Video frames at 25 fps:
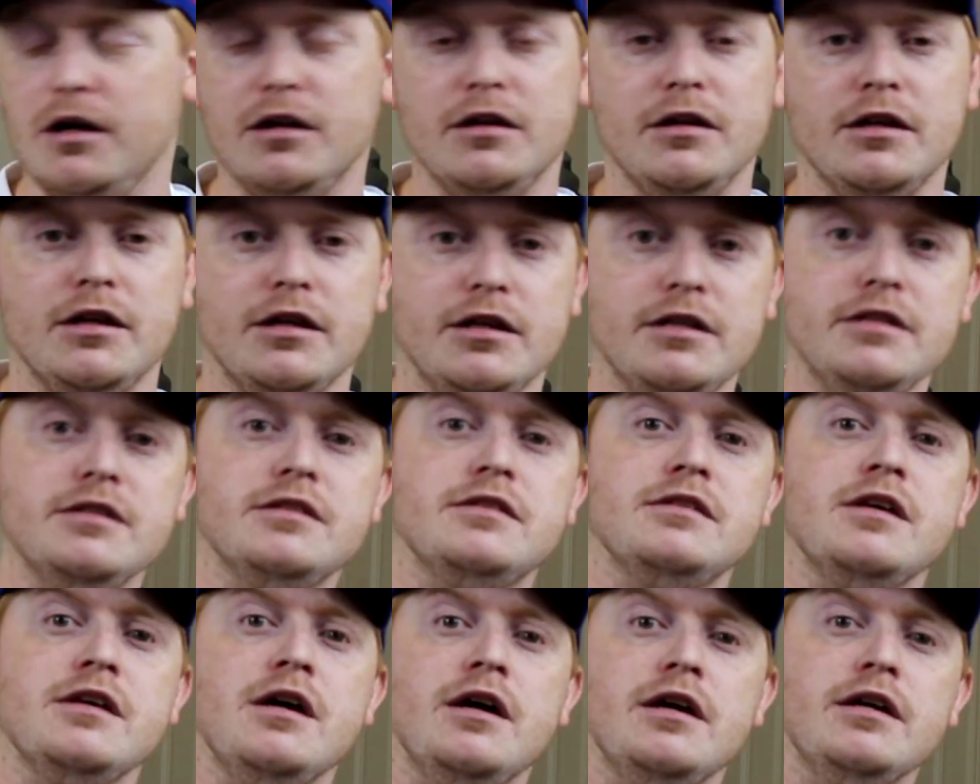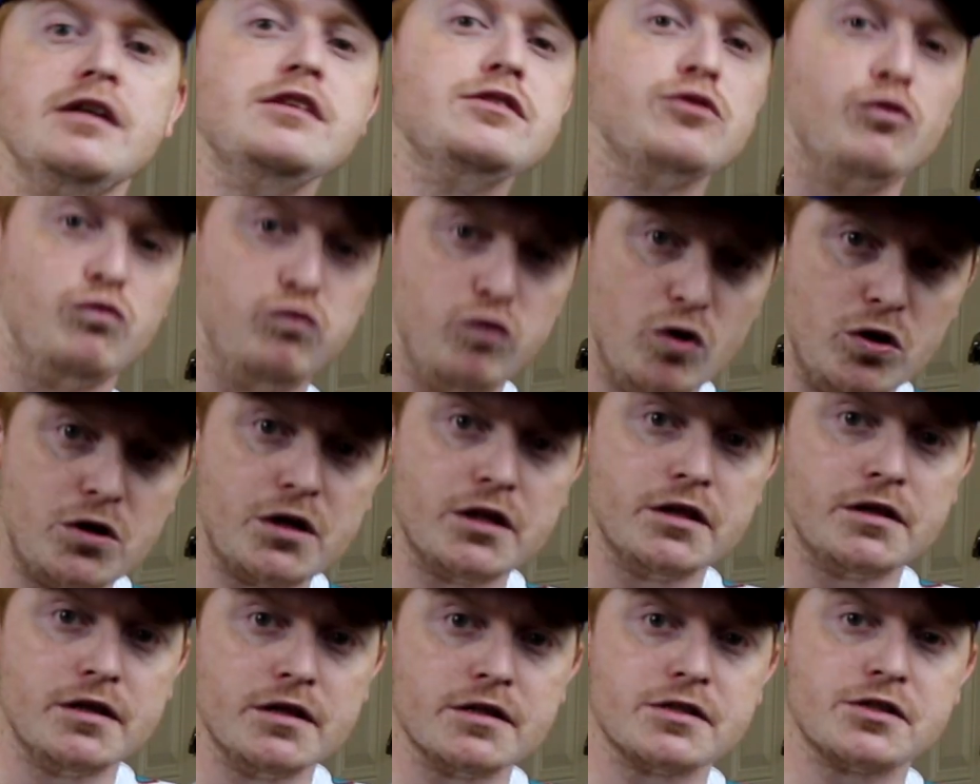he's a rookie
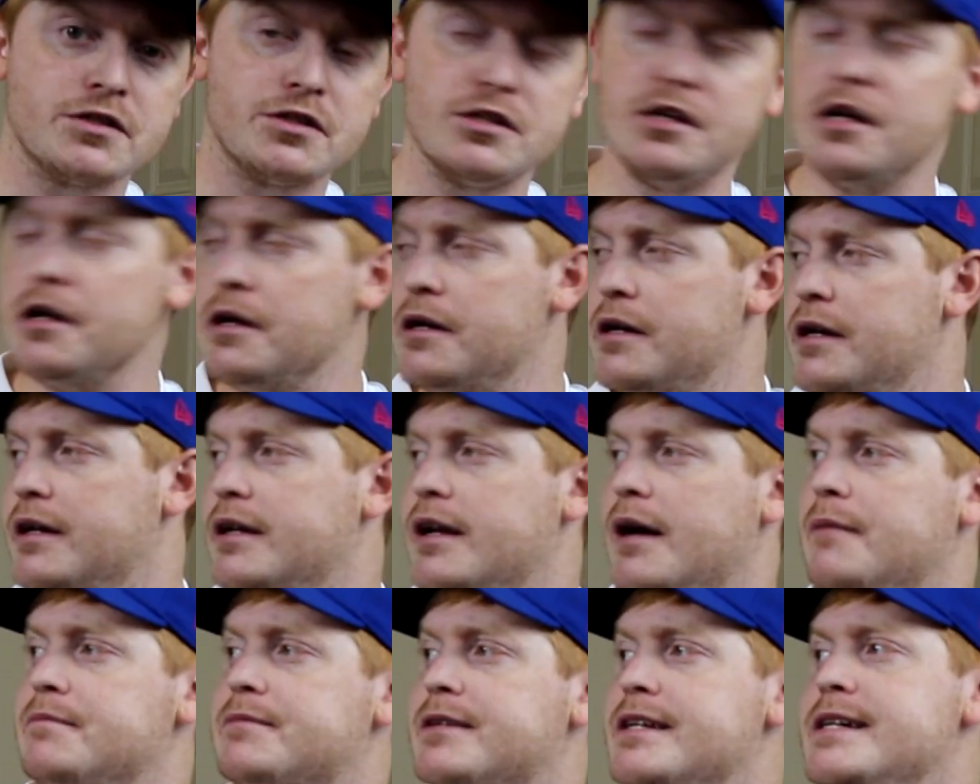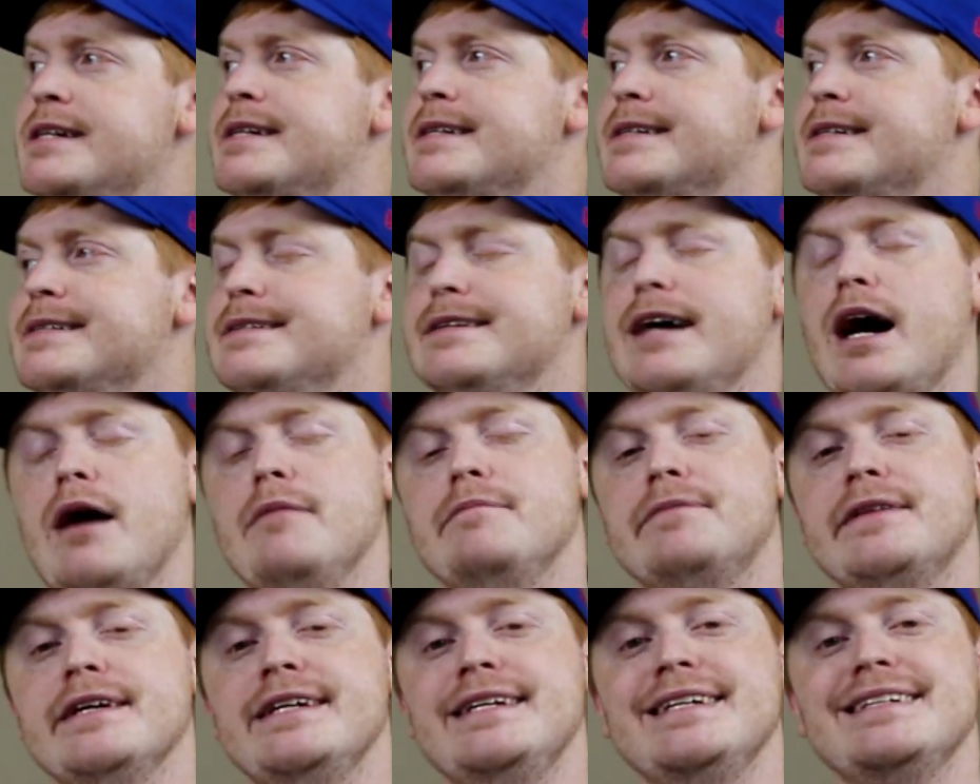this year, and I'm thinking
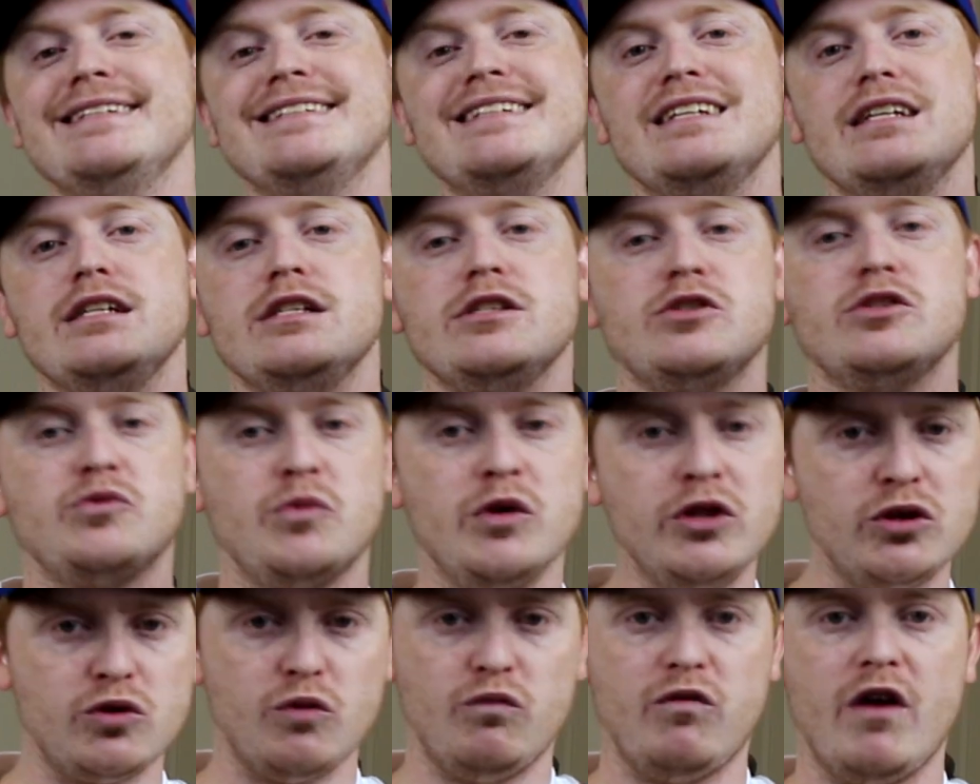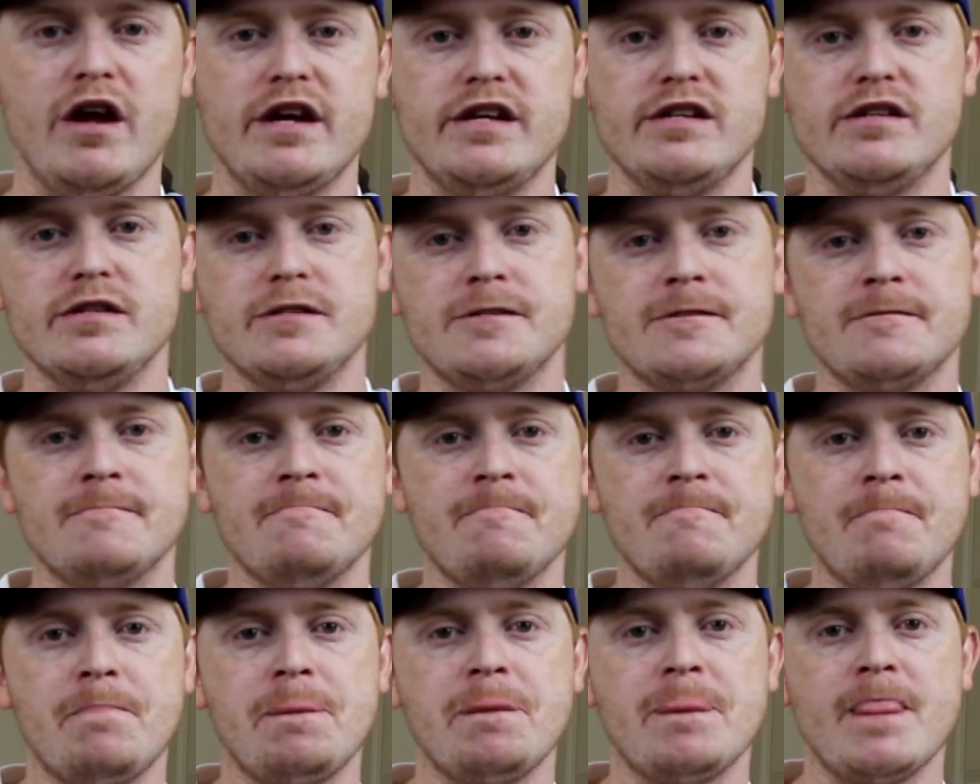he's with the Raiders,
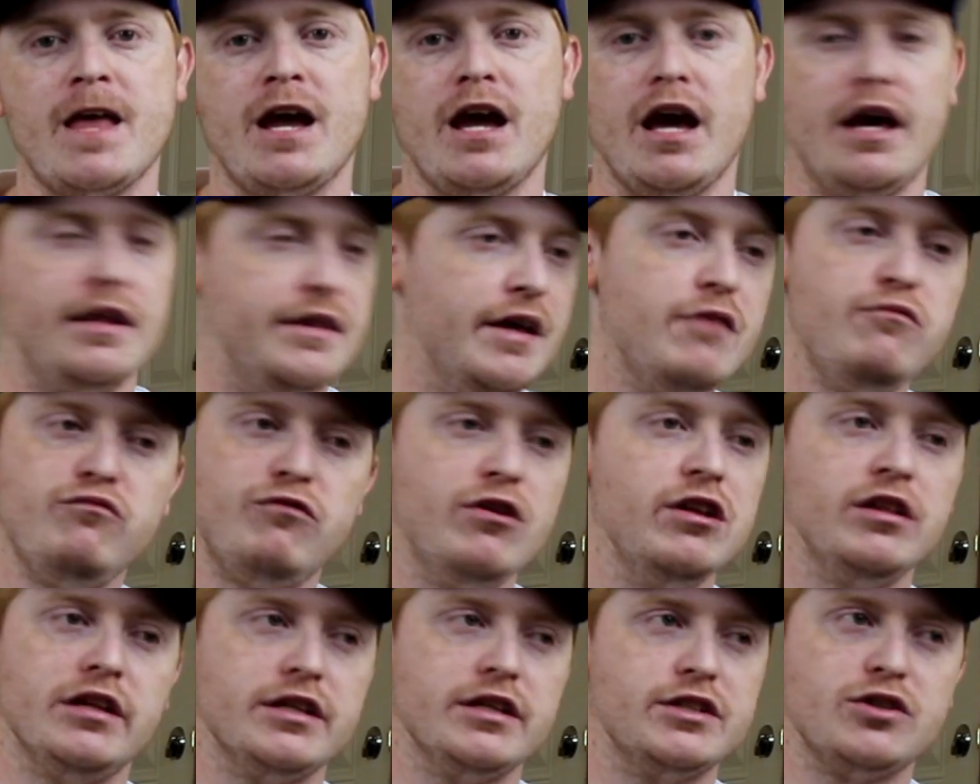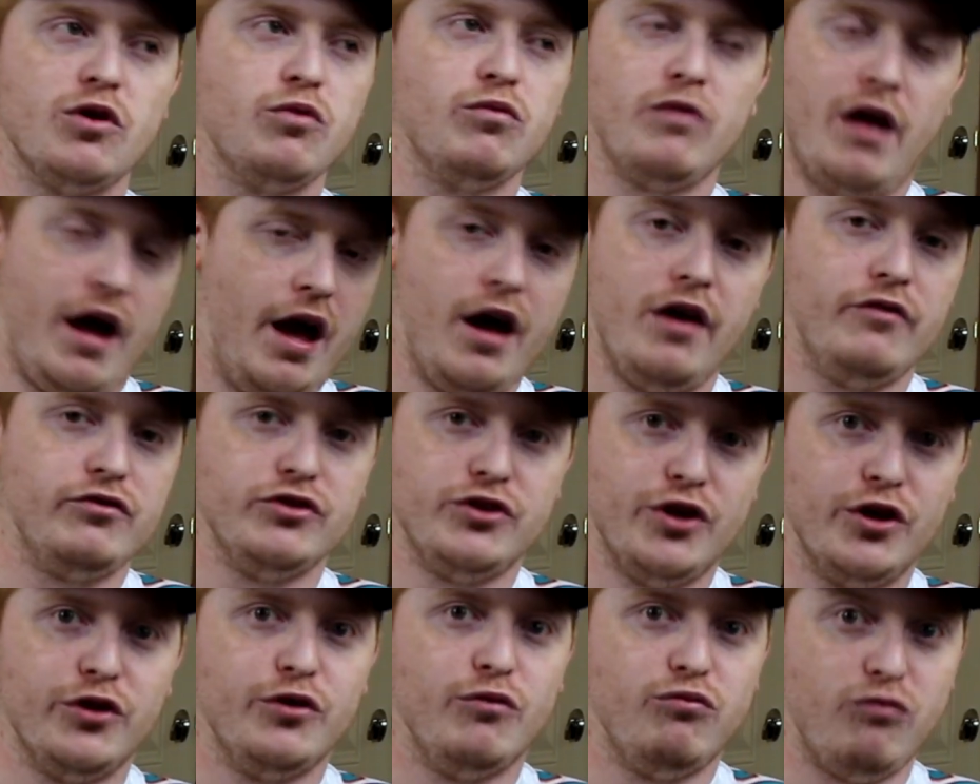and they really don't have
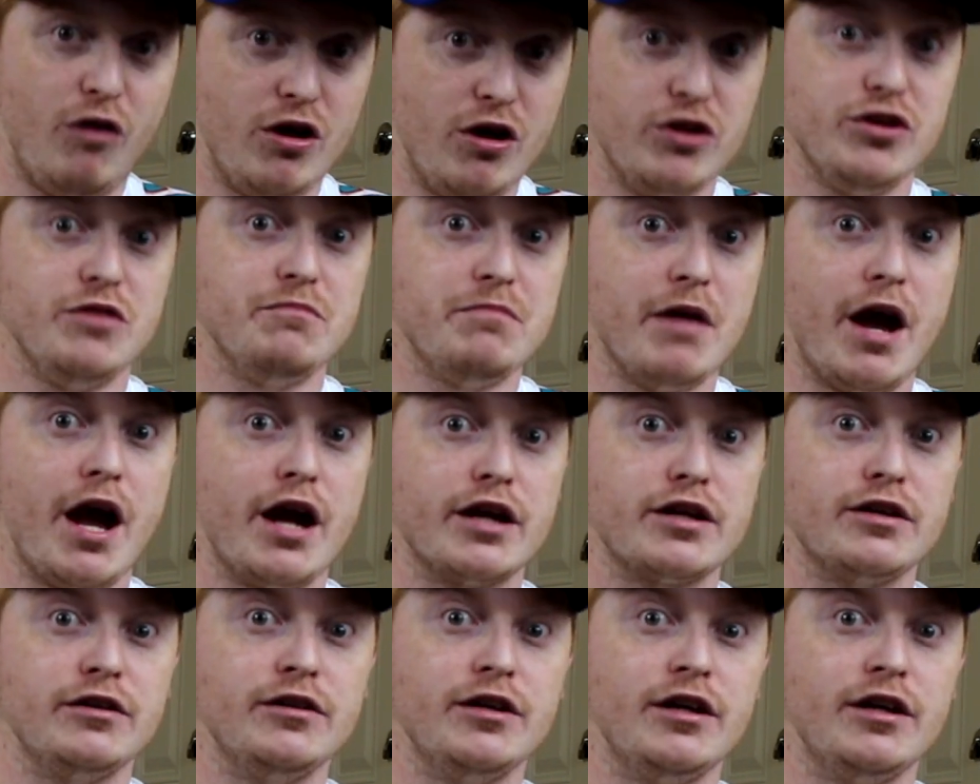another running back.